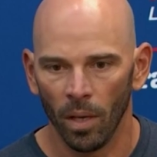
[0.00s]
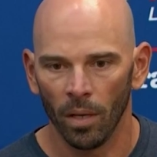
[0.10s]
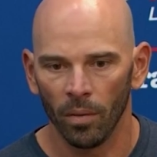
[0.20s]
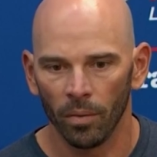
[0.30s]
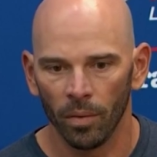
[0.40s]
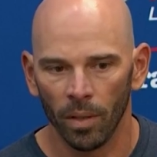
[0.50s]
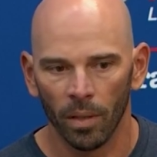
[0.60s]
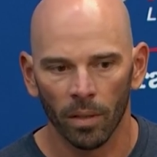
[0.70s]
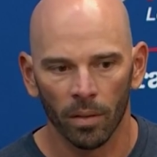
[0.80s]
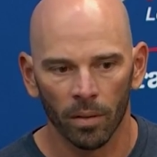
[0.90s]
a lot
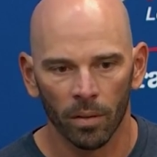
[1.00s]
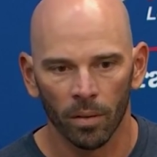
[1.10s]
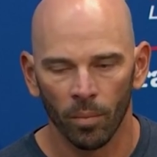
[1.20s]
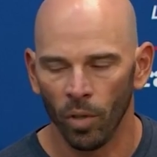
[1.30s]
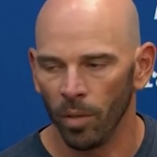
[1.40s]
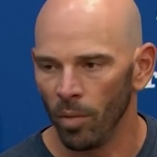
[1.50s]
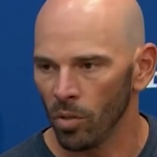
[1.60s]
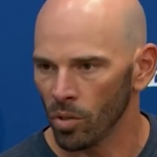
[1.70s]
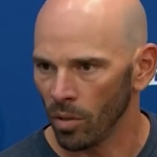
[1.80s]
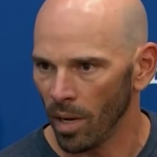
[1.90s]
of pretty
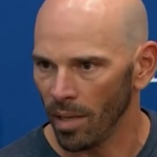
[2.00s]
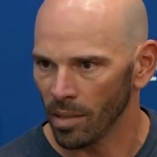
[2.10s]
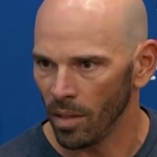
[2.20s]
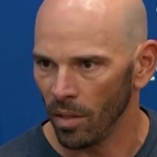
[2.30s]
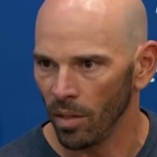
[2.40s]
emotional guys in there.